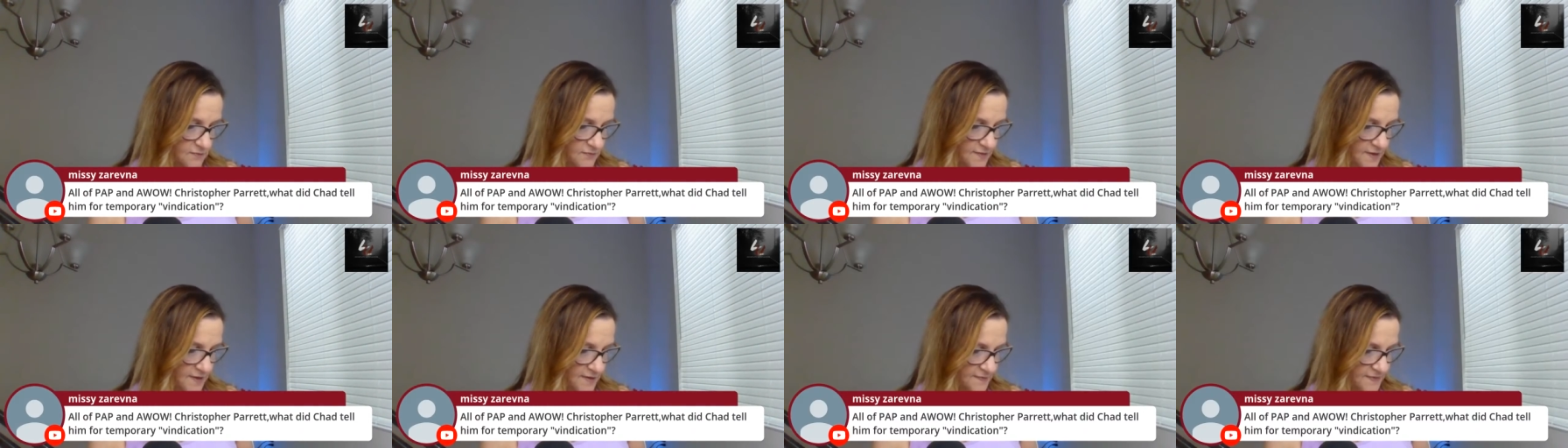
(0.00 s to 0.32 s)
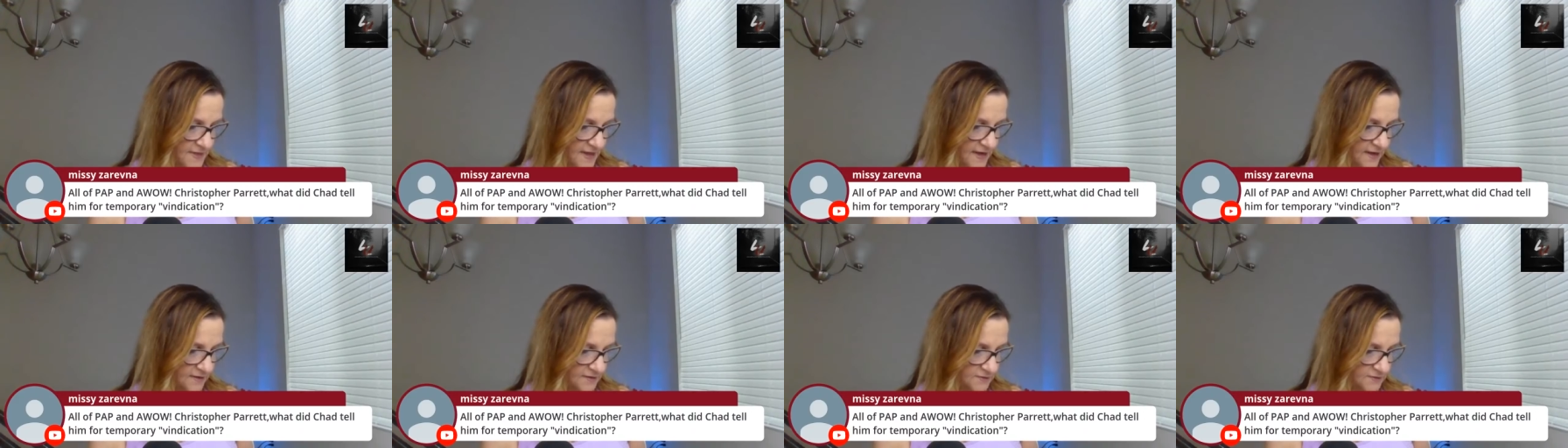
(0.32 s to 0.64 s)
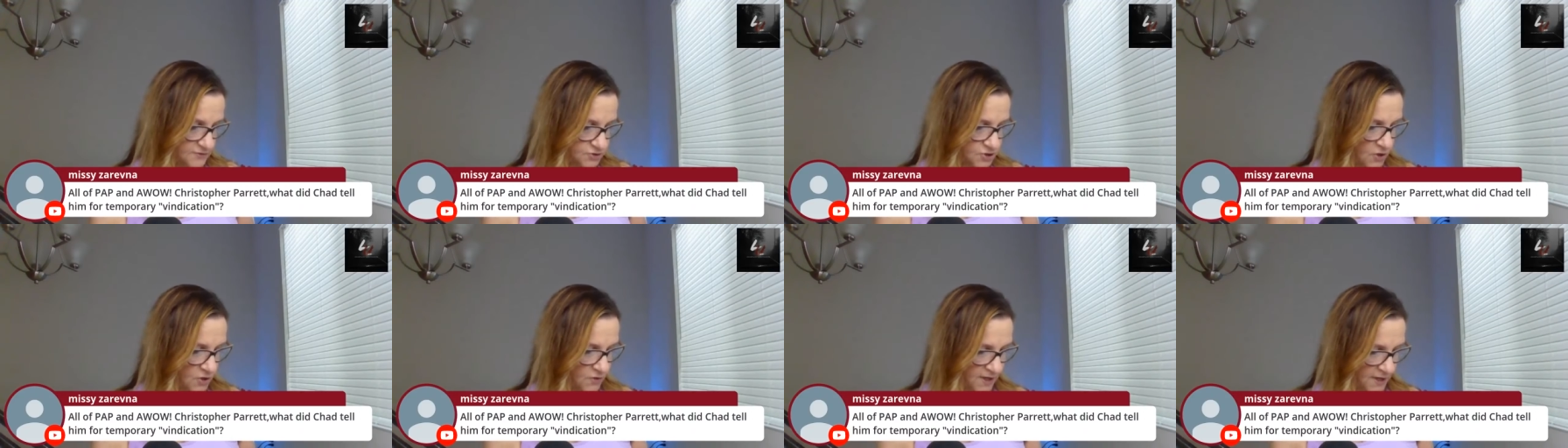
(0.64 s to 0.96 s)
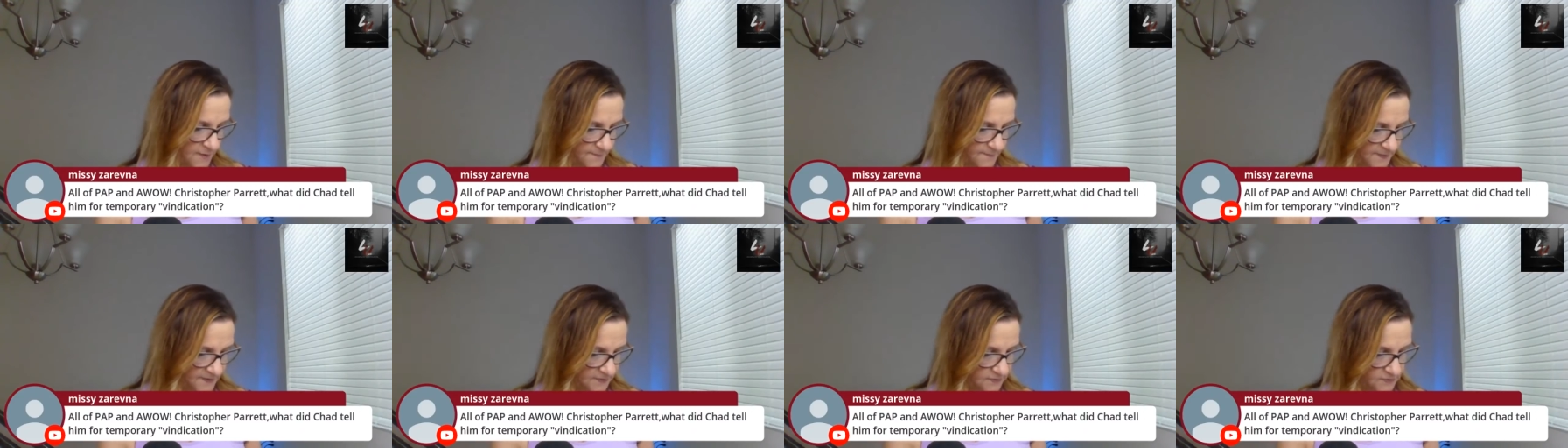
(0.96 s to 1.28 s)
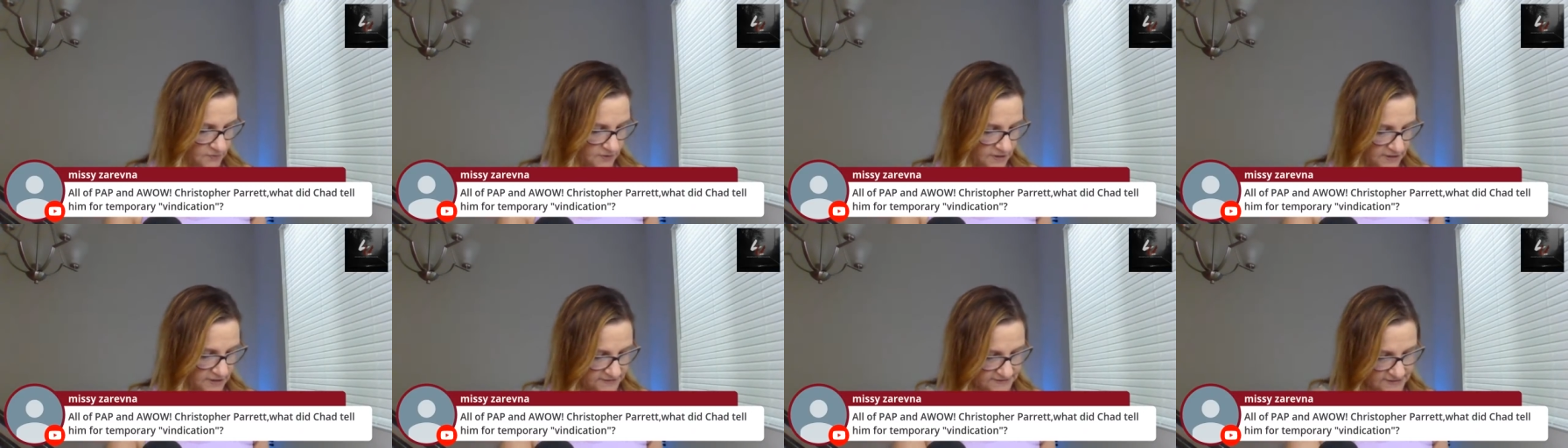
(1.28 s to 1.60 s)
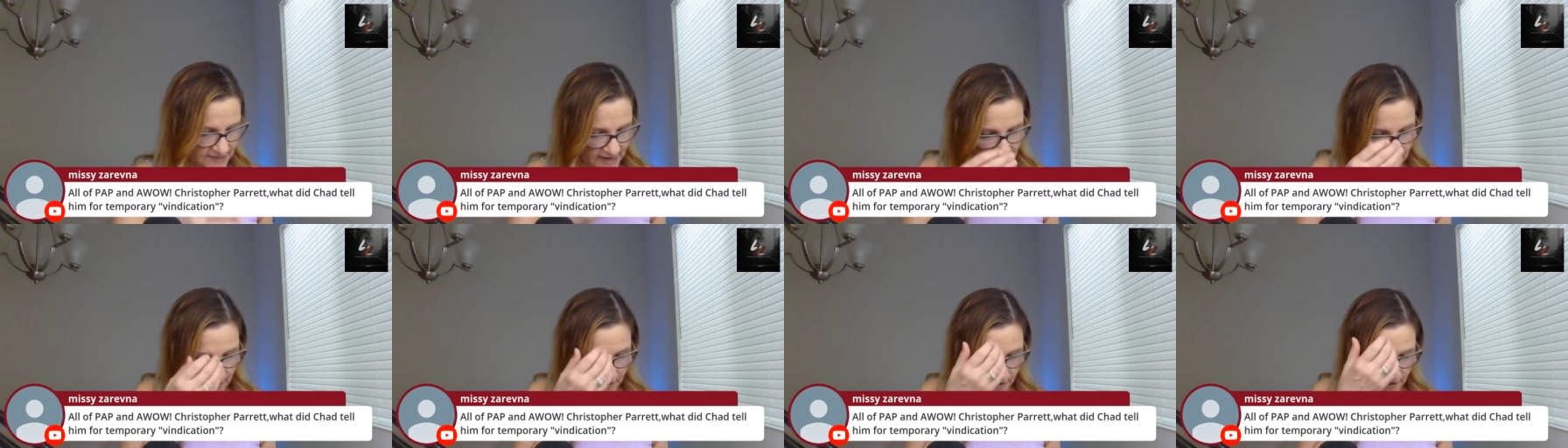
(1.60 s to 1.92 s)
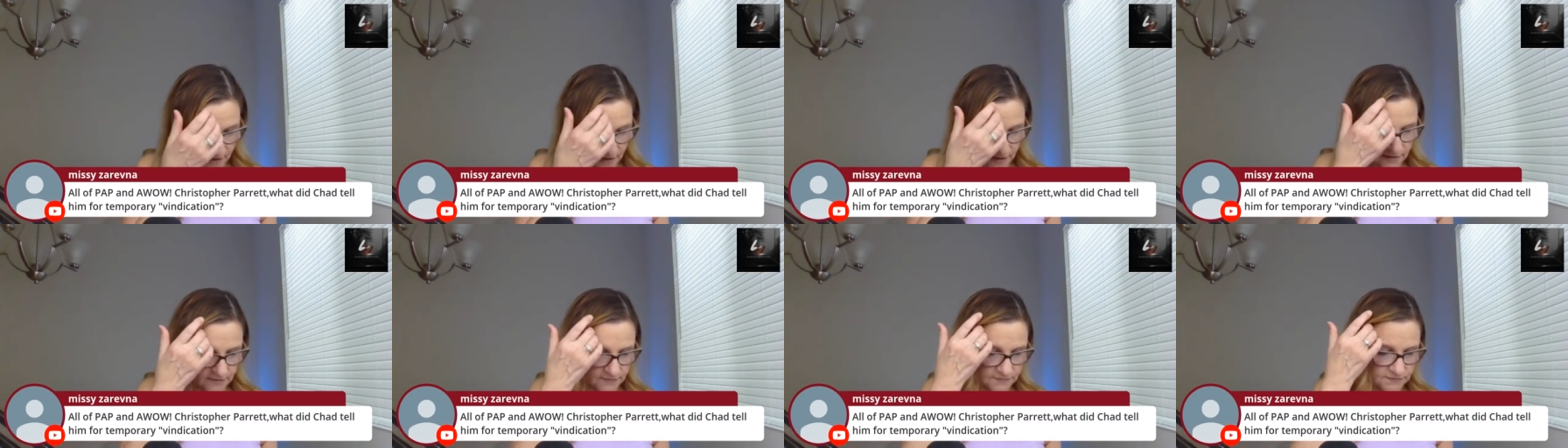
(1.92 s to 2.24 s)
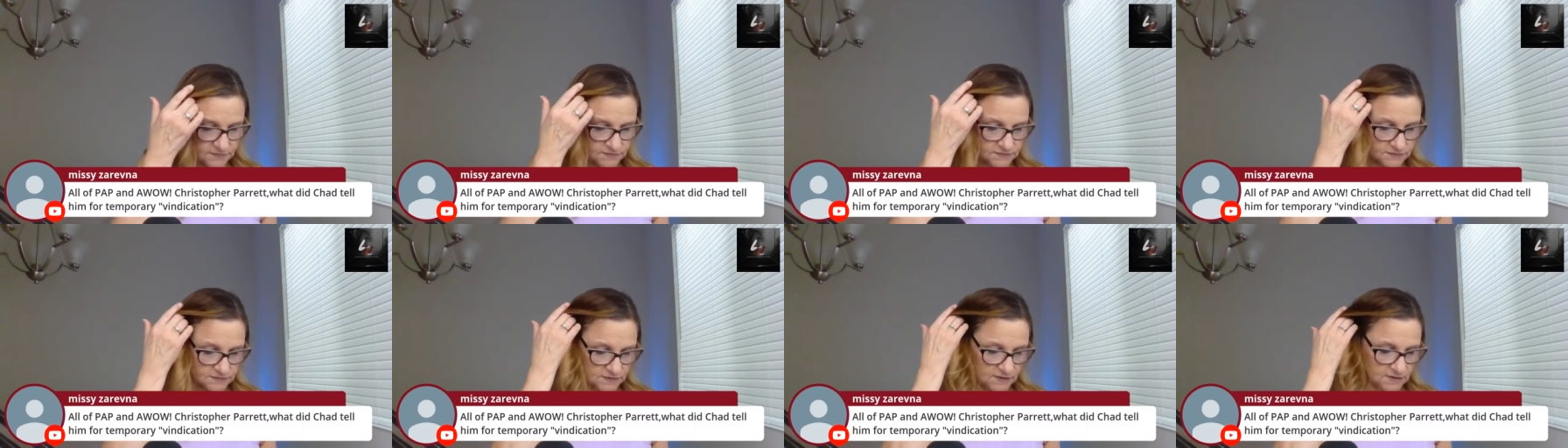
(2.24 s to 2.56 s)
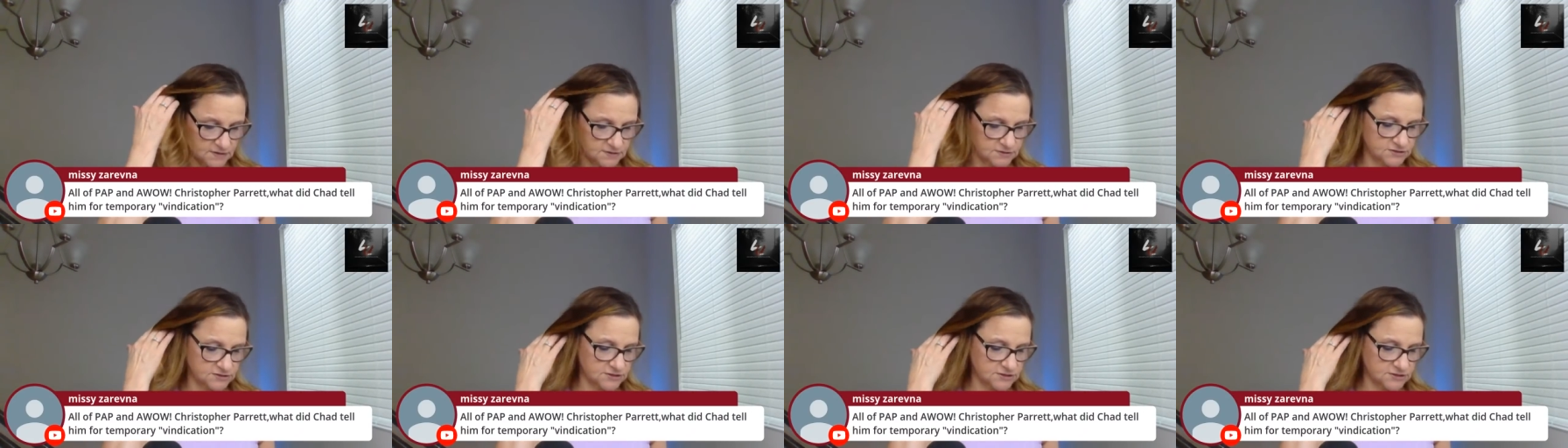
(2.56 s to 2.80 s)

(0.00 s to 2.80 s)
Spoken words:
then they showed up at Lori's house